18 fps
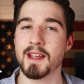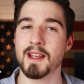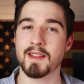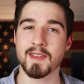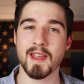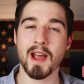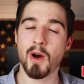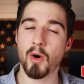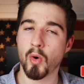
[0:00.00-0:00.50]

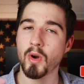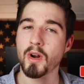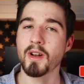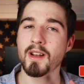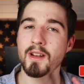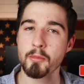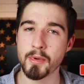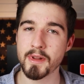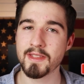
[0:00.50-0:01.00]
They're all a
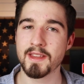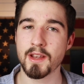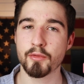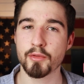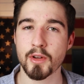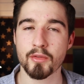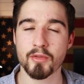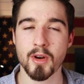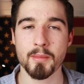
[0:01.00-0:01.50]
little bit
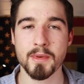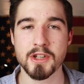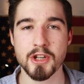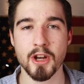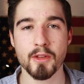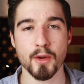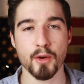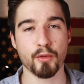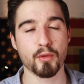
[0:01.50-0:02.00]
different from each
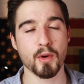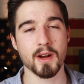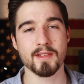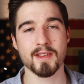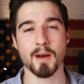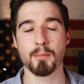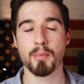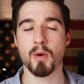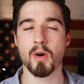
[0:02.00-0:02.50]
other. For
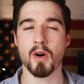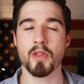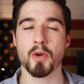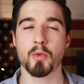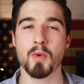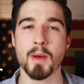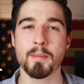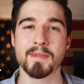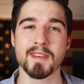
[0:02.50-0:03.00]
example, on a
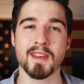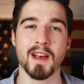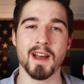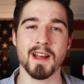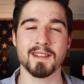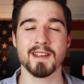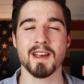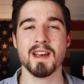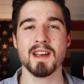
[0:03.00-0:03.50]

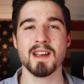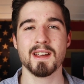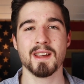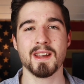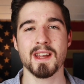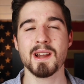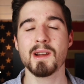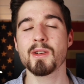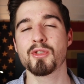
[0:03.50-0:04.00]
website,
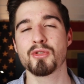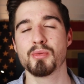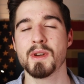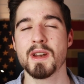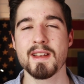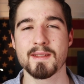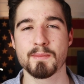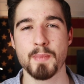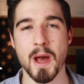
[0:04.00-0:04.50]
it looks
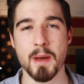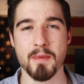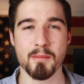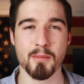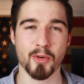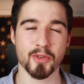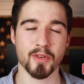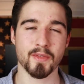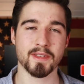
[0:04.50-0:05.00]
really spammy
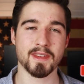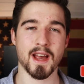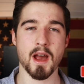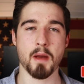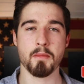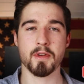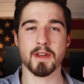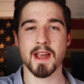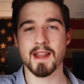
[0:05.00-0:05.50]
most of the
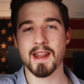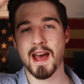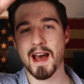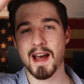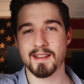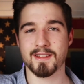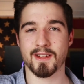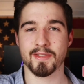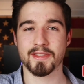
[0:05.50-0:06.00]
time. You get
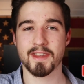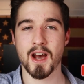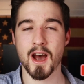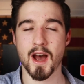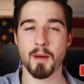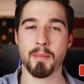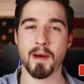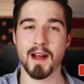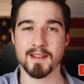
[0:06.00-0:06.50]
ads on
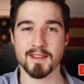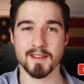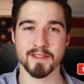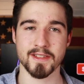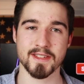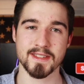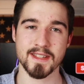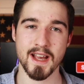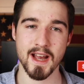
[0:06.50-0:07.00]
top, ads on
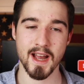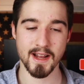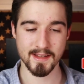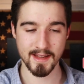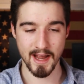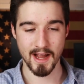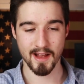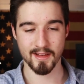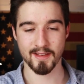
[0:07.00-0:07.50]
the
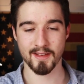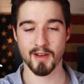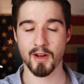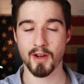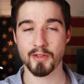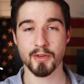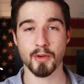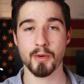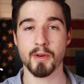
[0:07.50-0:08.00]
sides, ads
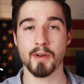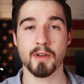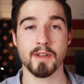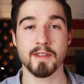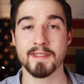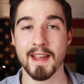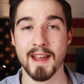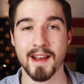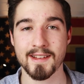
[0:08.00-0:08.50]
under the
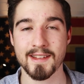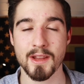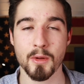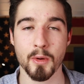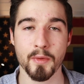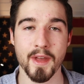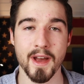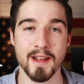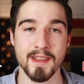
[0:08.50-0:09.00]
text and
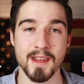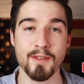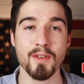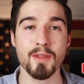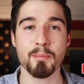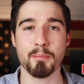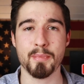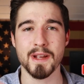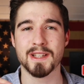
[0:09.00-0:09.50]
all that,
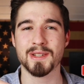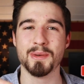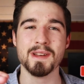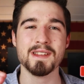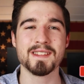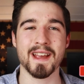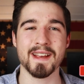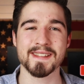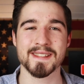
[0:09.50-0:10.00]
even
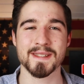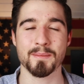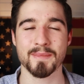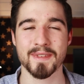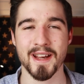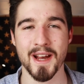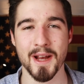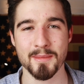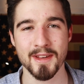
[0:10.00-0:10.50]
between text
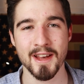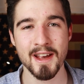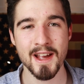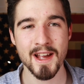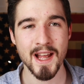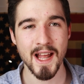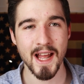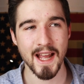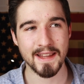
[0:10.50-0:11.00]
sometimes.
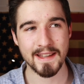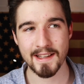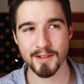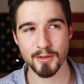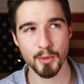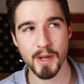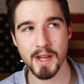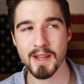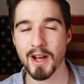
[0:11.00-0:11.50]
And
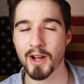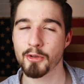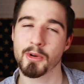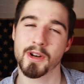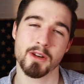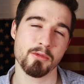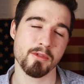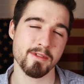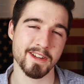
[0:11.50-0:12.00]
that's really not
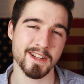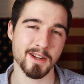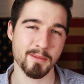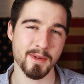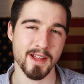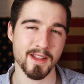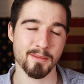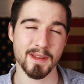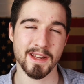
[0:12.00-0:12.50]
what I really
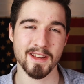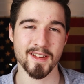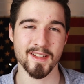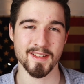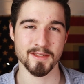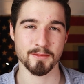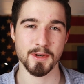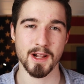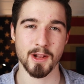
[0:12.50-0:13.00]
recommend,
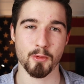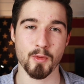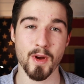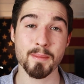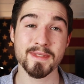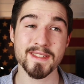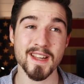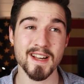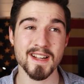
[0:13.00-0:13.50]
because while
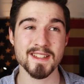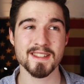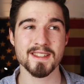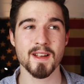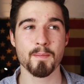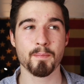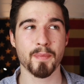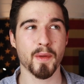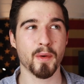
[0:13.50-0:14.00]
websites,
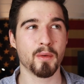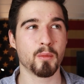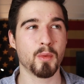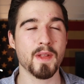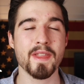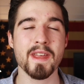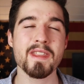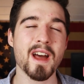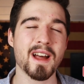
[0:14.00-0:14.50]

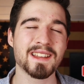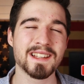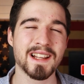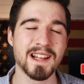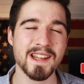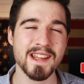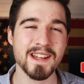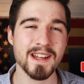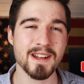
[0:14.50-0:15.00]
when they're not
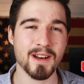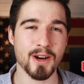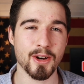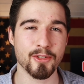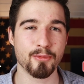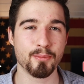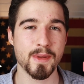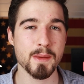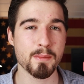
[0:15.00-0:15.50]
clean
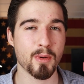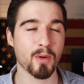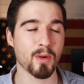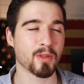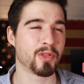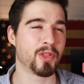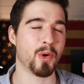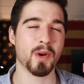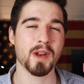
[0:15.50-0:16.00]
enough,
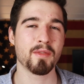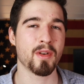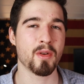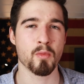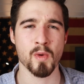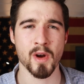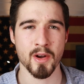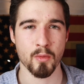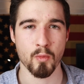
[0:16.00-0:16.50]
people don't
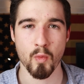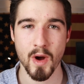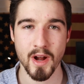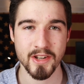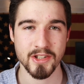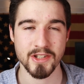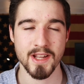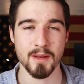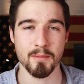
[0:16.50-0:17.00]
even want to
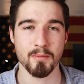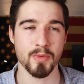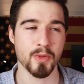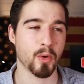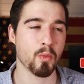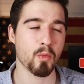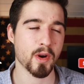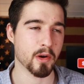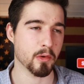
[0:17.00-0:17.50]
watch them,
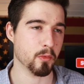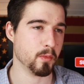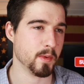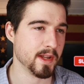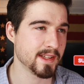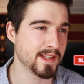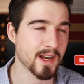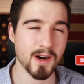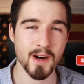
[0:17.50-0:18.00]
don't want to
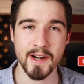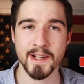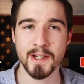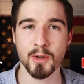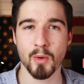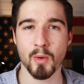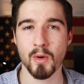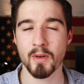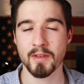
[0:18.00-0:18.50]
read the
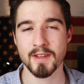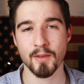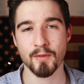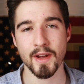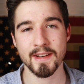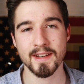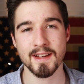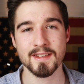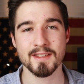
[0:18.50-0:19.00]
article or stuff
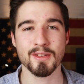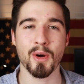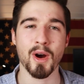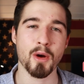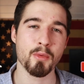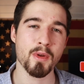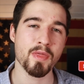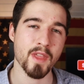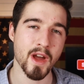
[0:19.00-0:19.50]
like this. So
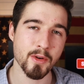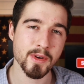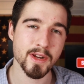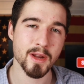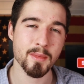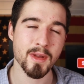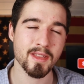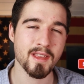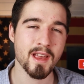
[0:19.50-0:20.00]
I would not
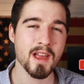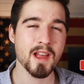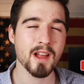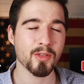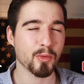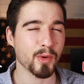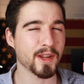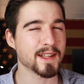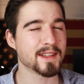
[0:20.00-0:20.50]
recommend
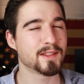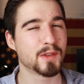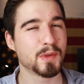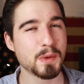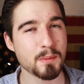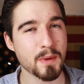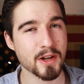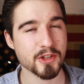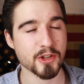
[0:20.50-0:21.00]
doing it
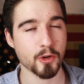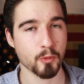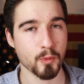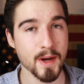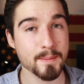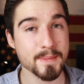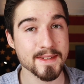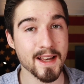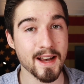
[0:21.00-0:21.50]
too much on
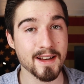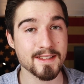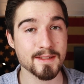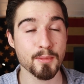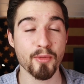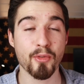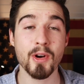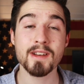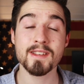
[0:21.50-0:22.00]

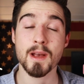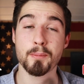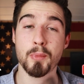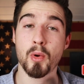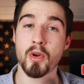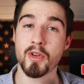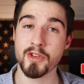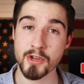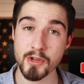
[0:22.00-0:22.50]
websites. But for
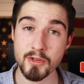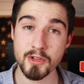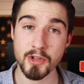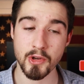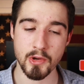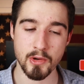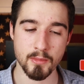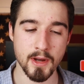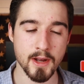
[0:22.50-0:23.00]
example, on
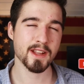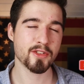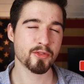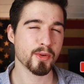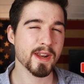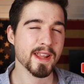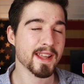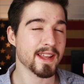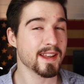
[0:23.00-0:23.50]
YouTube,
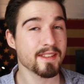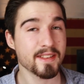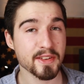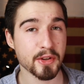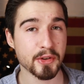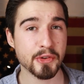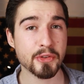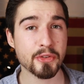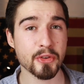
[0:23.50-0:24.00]
it's really easy
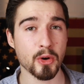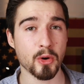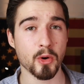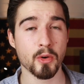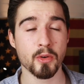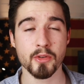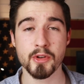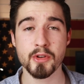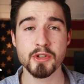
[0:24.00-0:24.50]
to do
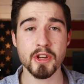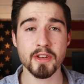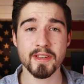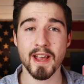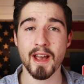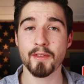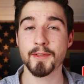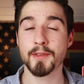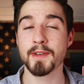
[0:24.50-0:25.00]
so. You
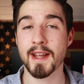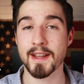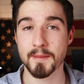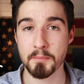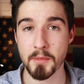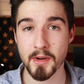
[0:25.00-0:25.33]
just have to get